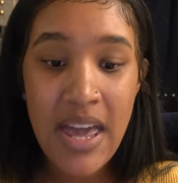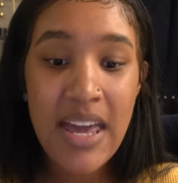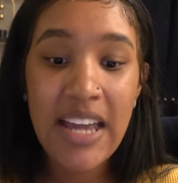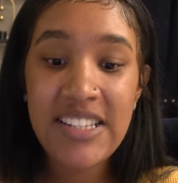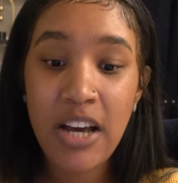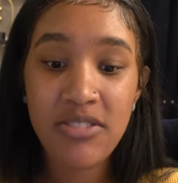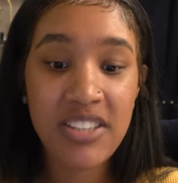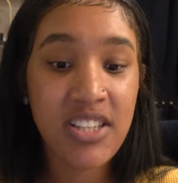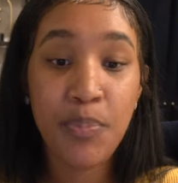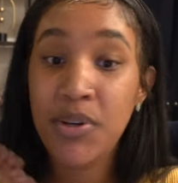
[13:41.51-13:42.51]
It tells
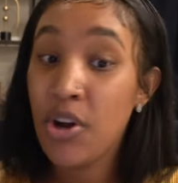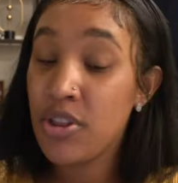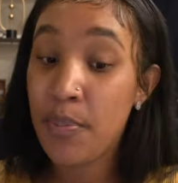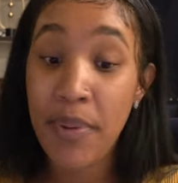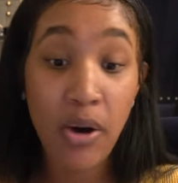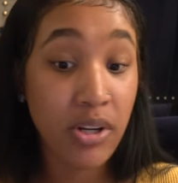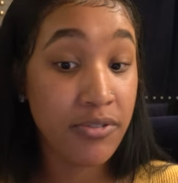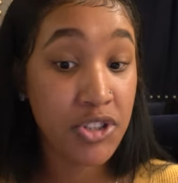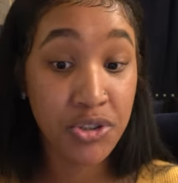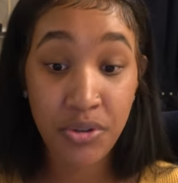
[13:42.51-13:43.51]
us to put on the belt of
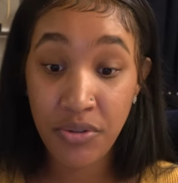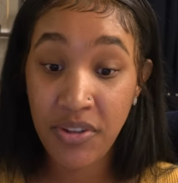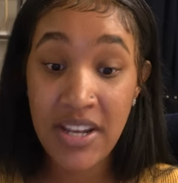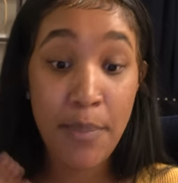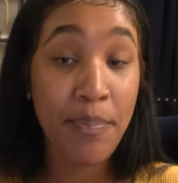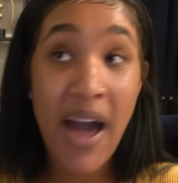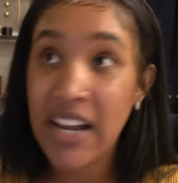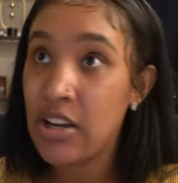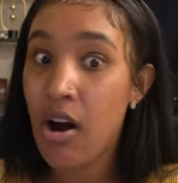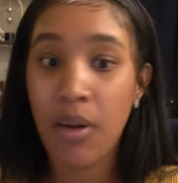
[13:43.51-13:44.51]
truth and the
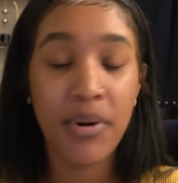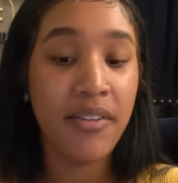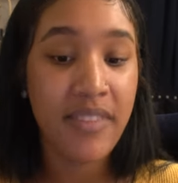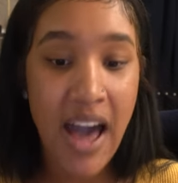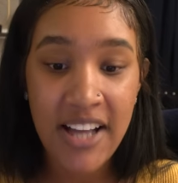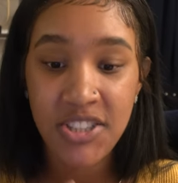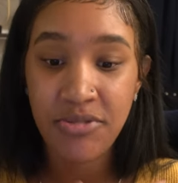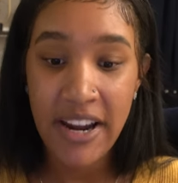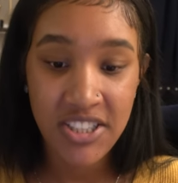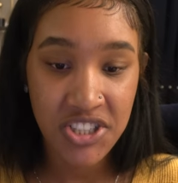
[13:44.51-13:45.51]
body armor of God's
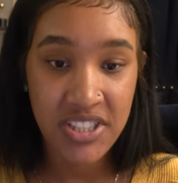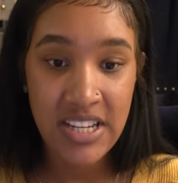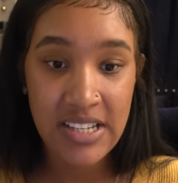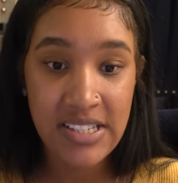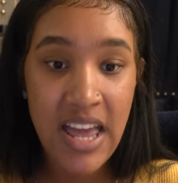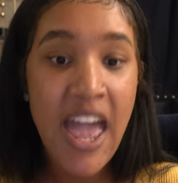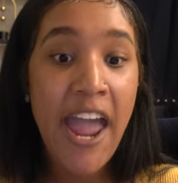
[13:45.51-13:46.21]
righteousness,